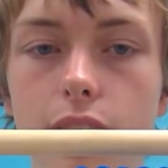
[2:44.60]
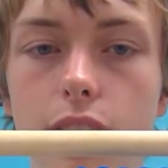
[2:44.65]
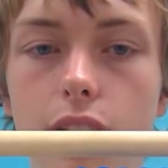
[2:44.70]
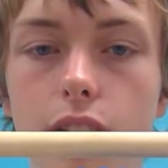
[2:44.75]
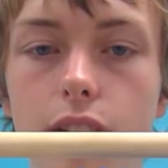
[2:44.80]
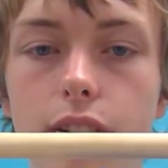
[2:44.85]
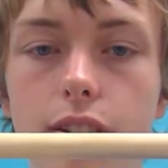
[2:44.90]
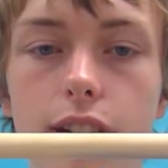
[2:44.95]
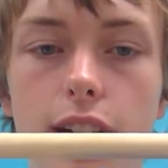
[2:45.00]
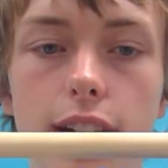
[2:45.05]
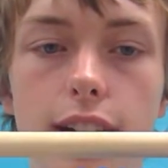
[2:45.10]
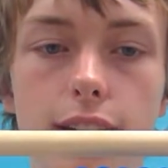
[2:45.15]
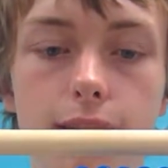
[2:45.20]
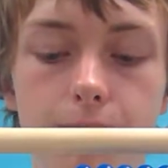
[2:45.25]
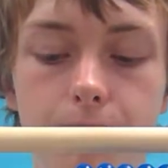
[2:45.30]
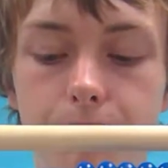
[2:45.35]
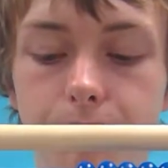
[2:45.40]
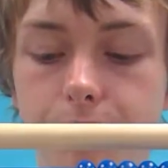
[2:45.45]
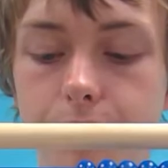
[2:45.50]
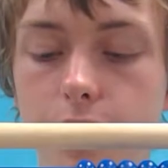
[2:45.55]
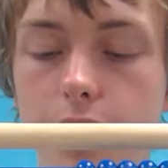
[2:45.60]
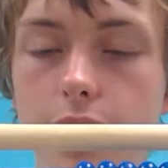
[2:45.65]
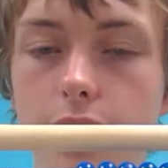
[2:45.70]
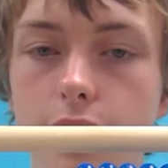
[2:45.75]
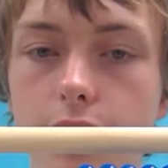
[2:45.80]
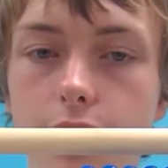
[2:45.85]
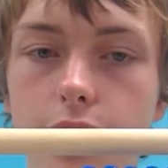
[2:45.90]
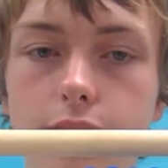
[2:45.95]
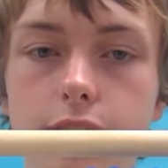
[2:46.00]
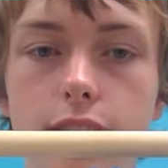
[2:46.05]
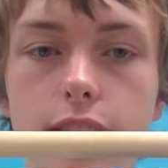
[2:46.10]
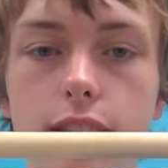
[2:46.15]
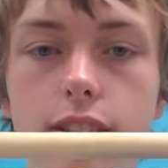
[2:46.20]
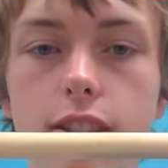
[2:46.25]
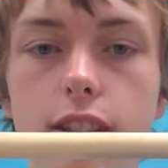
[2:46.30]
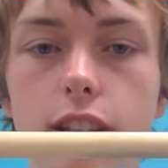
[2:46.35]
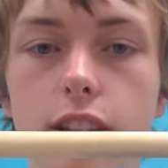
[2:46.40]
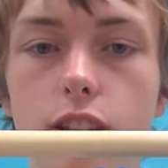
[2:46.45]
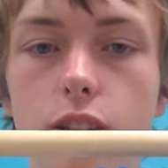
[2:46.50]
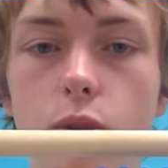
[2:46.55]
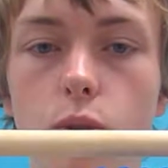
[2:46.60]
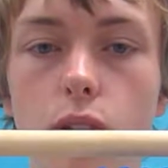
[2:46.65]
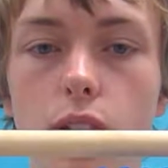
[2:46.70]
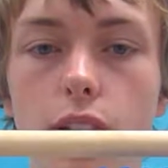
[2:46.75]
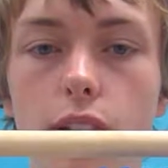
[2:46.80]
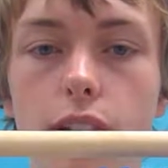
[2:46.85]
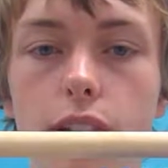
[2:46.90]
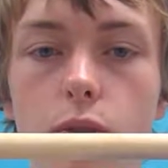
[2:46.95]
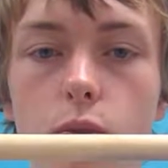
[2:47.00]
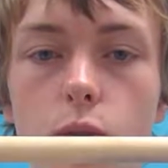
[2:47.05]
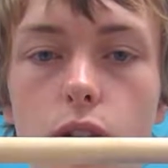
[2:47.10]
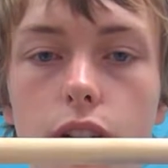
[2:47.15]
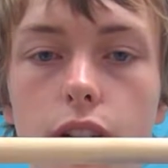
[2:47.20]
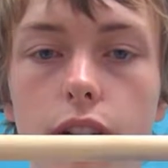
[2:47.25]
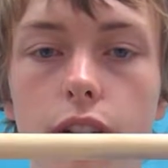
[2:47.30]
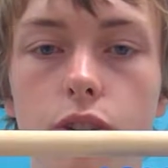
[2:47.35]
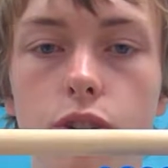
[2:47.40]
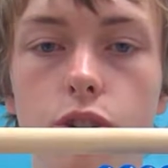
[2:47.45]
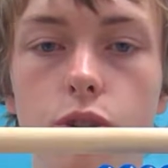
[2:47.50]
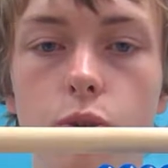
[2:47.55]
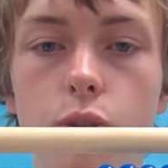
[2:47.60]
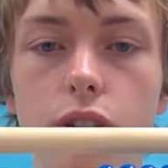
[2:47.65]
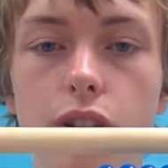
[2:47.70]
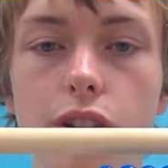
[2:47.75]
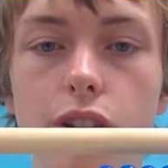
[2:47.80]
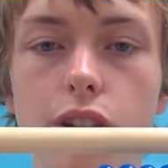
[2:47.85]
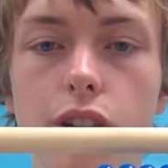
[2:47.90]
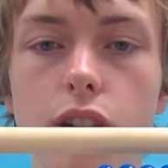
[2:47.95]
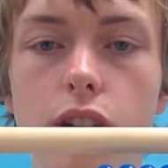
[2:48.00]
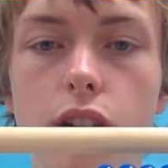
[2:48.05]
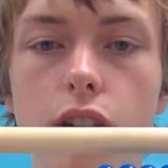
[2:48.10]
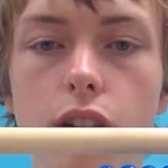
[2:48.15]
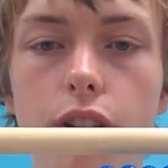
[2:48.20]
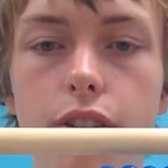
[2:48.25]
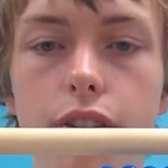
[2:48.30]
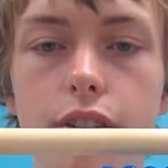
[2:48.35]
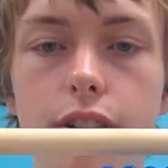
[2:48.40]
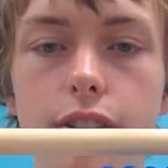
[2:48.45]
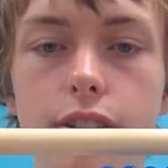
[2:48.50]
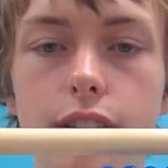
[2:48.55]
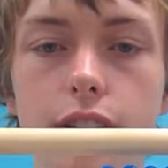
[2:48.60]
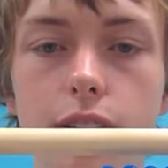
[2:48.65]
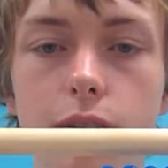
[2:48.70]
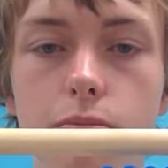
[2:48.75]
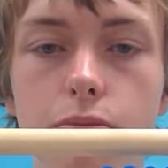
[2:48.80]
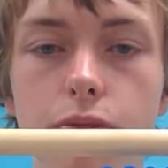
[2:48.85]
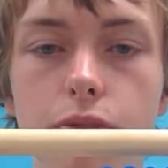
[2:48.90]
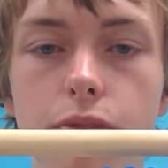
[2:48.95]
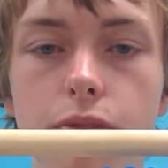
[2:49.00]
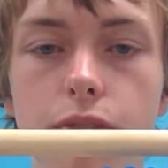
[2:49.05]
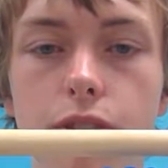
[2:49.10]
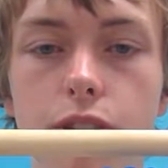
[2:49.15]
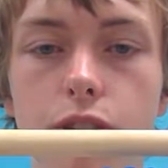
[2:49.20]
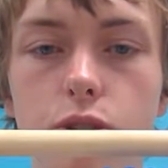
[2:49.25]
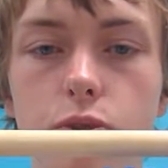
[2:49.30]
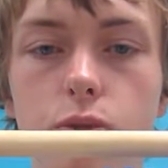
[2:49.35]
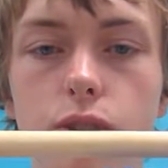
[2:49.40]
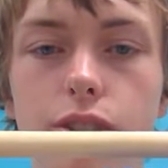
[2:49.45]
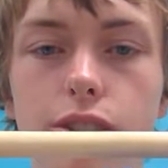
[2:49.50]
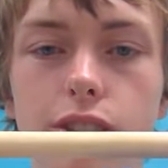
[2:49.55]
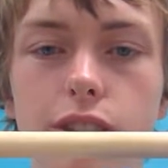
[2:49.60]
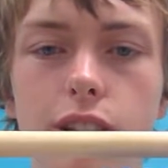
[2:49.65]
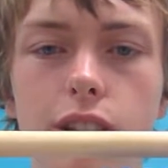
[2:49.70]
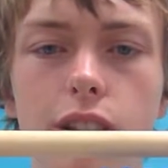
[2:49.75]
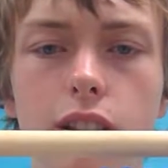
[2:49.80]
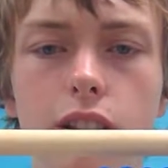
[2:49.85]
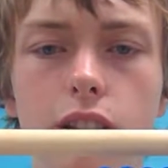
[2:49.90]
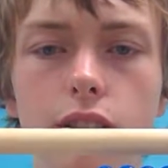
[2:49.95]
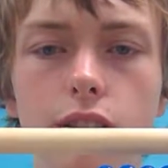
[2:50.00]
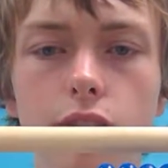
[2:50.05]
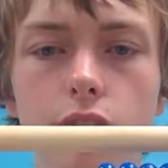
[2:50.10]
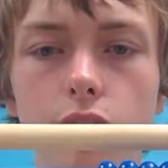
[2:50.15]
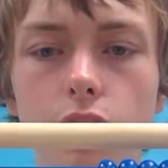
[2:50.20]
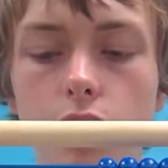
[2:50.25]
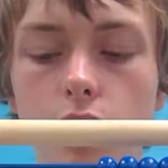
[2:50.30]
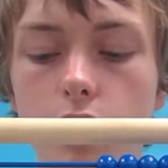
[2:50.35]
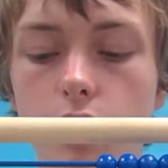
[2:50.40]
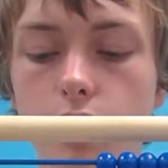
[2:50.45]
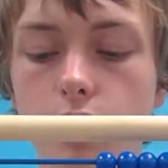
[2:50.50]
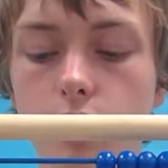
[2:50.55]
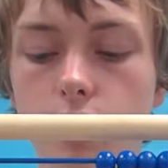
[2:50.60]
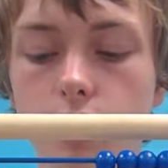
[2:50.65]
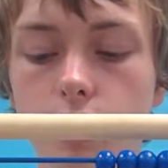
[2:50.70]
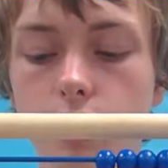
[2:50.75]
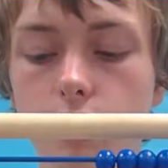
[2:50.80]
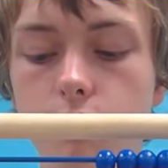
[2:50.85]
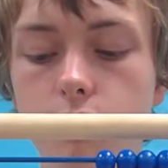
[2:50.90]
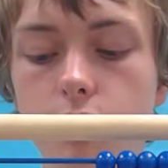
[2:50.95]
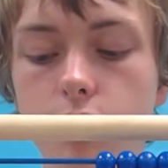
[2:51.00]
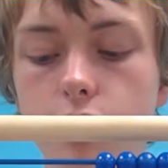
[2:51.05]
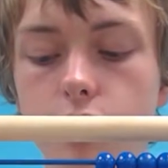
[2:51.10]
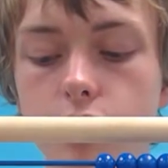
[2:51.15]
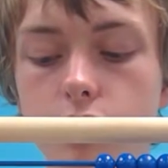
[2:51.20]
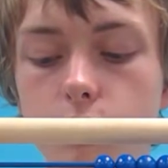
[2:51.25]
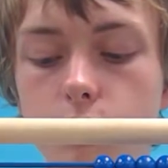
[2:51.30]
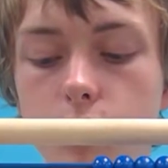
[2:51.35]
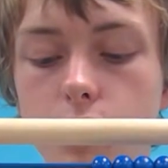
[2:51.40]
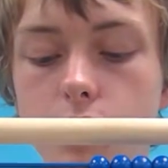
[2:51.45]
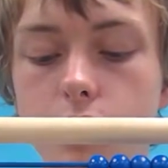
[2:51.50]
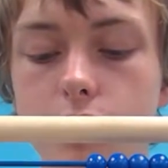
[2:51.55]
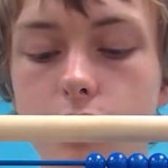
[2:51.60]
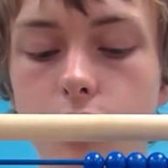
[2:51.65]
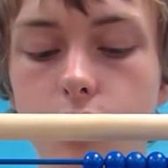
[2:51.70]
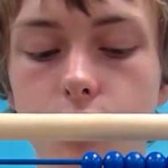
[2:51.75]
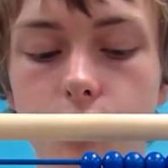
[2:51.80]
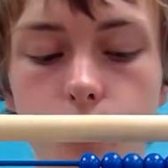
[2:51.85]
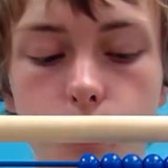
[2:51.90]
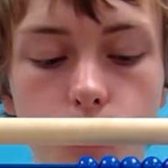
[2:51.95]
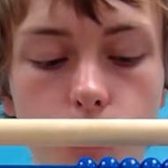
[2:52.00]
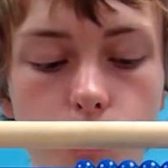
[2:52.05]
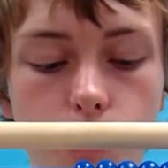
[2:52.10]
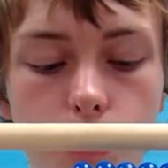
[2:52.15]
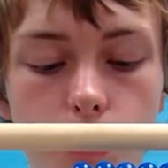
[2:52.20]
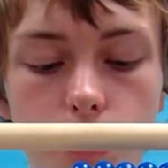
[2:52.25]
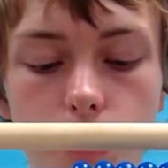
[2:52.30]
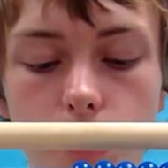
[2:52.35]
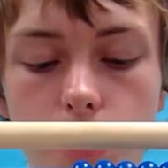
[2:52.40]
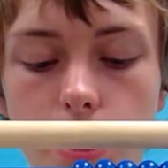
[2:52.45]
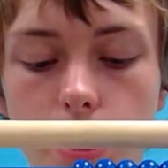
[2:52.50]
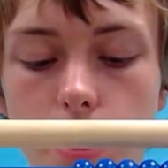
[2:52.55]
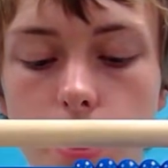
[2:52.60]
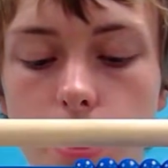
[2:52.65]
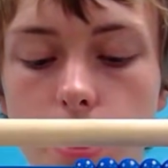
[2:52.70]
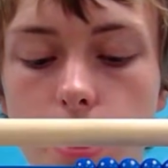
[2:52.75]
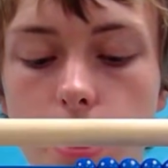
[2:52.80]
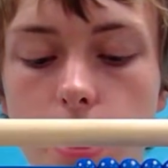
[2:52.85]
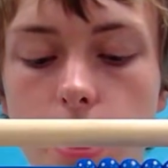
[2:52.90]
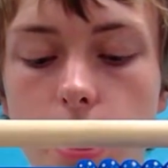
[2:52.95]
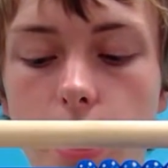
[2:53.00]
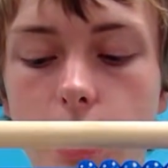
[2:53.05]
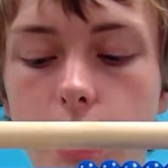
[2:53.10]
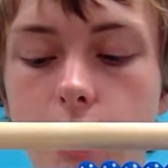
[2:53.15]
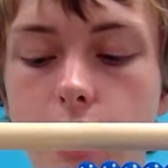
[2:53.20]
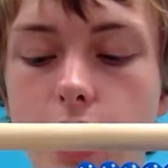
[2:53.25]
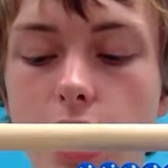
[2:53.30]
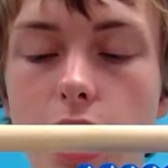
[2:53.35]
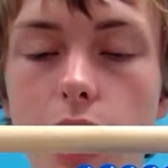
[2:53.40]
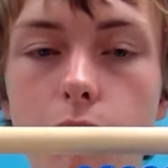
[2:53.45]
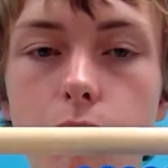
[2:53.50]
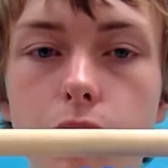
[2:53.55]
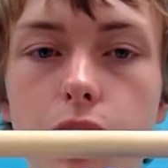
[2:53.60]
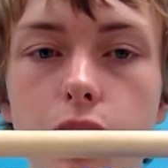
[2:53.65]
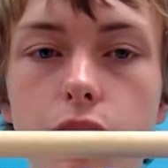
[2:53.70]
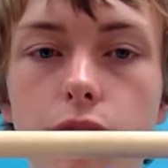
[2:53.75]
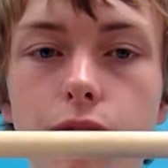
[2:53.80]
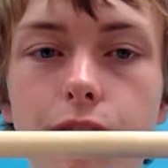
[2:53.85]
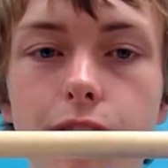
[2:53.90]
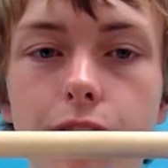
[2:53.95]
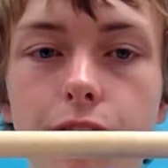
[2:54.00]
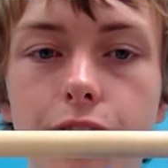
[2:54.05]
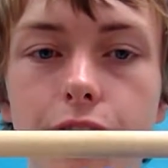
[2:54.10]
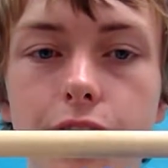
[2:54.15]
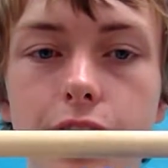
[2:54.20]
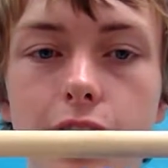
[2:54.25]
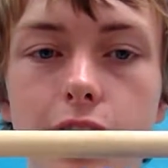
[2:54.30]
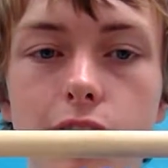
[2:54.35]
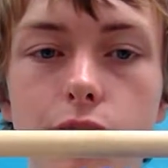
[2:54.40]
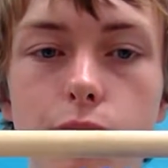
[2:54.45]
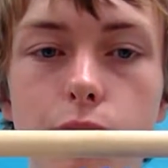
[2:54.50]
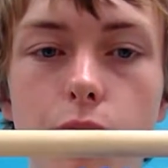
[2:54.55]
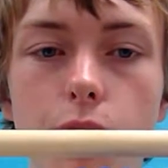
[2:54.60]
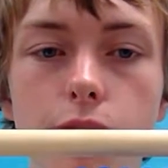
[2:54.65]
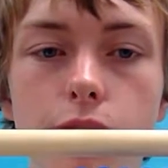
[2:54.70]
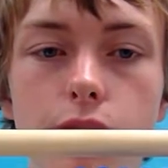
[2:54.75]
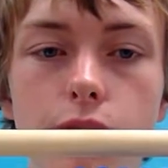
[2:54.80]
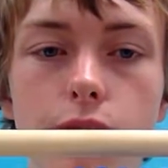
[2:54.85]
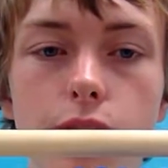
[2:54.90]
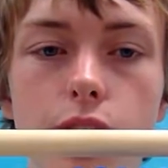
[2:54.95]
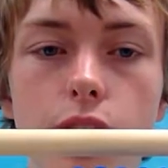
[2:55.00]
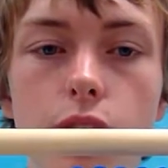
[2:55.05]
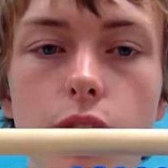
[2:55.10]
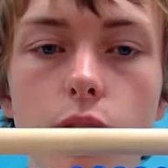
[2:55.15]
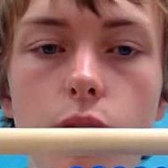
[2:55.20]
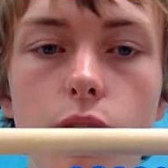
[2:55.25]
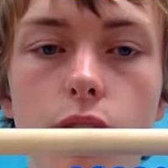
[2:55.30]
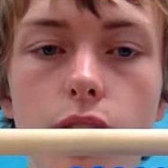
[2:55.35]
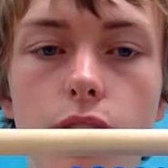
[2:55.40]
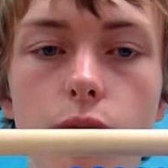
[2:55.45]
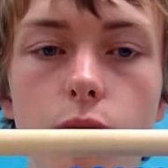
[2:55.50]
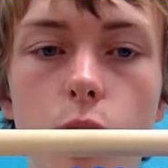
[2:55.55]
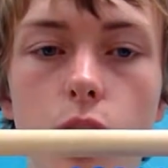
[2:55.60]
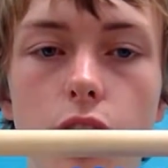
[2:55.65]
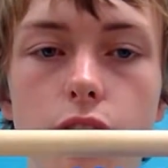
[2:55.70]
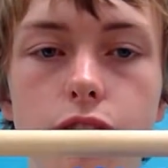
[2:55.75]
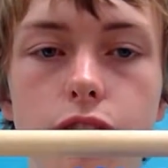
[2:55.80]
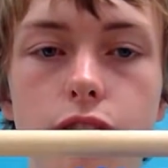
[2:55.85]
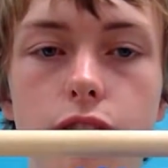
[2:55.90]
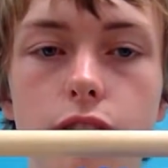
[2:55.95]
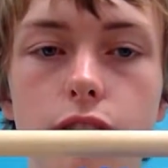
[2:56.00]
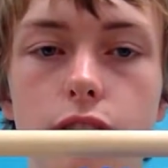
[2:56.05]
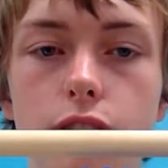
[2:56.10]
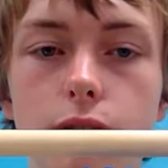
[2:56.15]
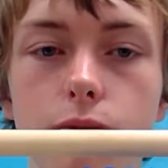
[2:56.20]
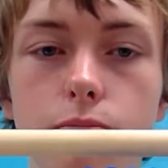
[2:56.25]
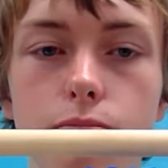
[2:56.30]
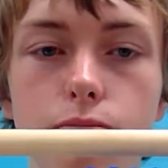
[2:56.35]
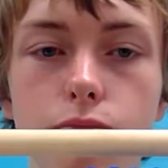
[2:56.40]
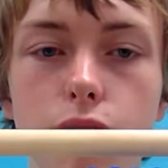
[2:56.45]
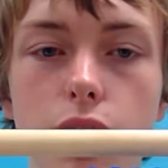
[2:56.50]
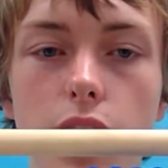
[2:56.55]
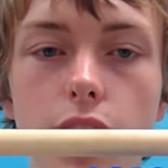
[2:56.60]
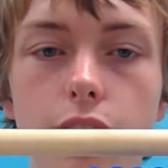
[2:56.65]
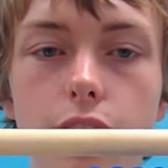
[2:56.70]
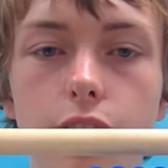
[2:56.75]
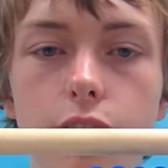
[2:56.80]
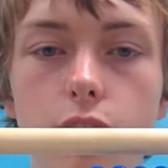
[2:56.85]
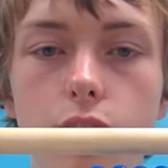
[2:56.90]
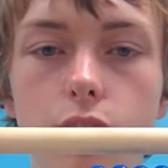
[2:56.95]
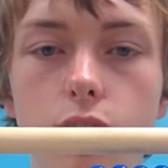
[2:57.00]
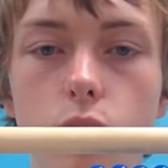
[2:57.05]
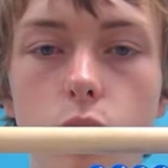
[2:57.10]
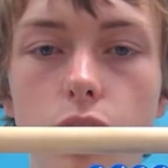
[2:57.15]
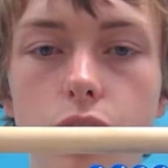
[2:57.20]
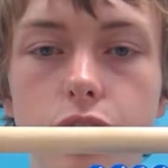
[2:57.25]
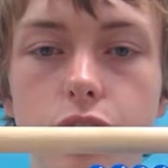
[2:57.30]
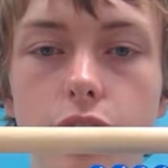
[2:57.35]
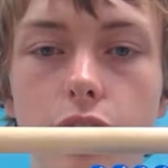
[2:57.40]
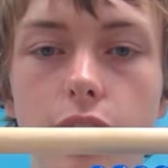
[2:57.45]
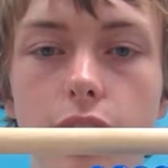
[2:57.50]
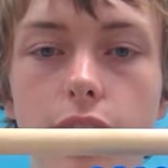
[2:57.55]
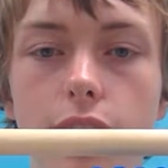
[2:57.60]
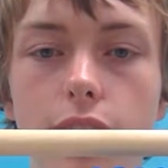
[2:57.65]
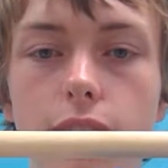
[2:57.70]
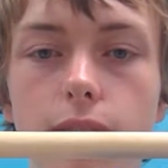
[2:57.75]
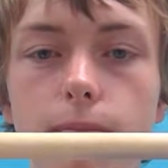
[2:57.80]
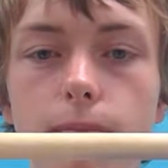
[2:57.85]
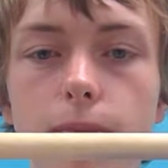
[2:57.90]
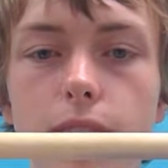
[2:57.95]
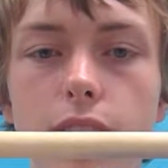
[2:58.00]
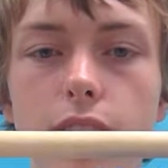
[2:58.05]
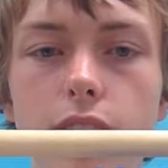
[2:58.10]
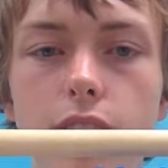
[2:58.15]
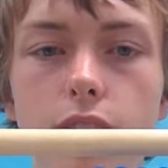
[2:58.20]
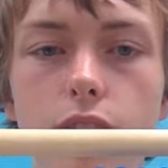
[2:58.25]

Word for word: All right, let's continue on and we're gonna do another example. This one's a little harder than the first, but still doable. Anytime that you feel the need to pause the video and watch the prior question again,